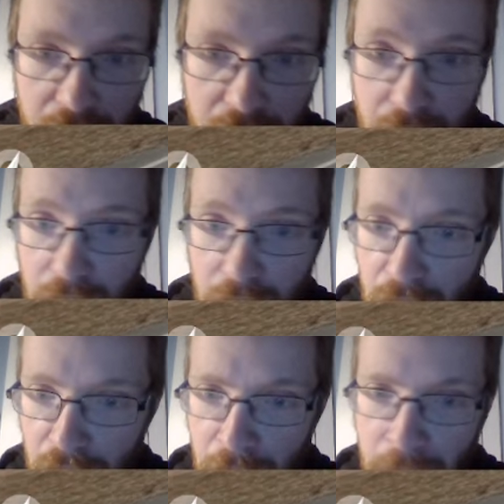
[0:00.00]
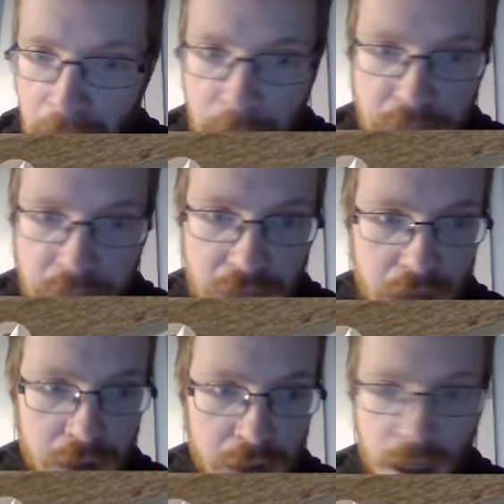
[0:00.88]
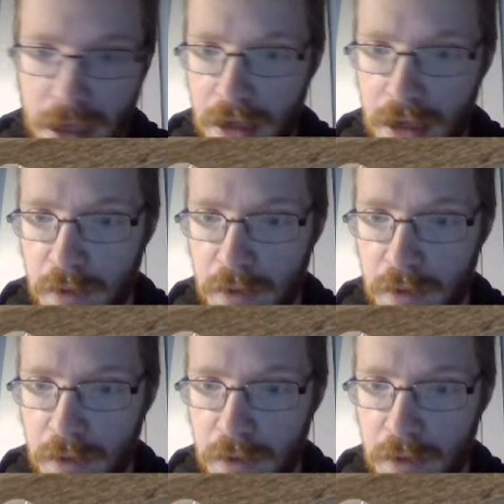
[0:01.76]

Um, okay, we